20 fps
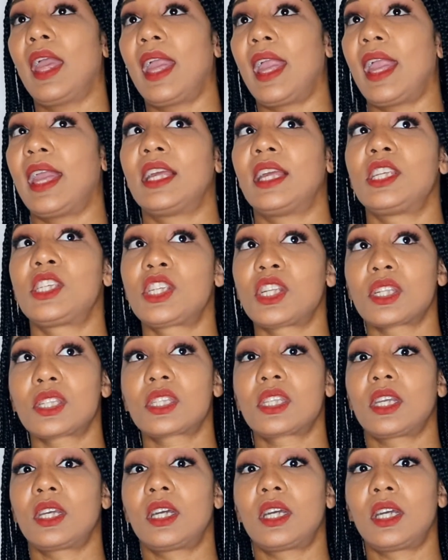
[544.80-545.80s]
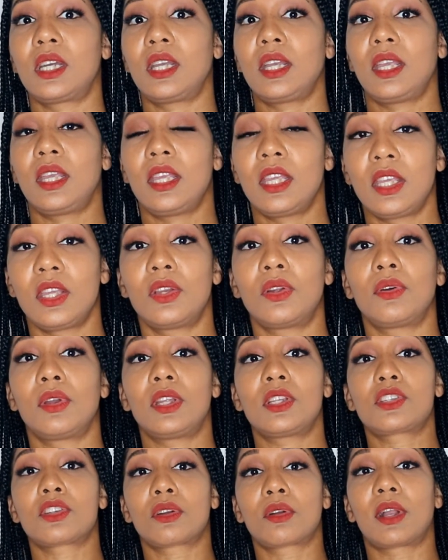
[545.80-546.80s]
and just to, you know,
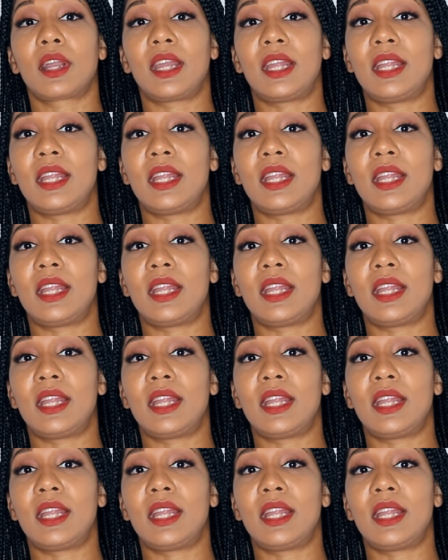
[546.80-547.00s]
integrate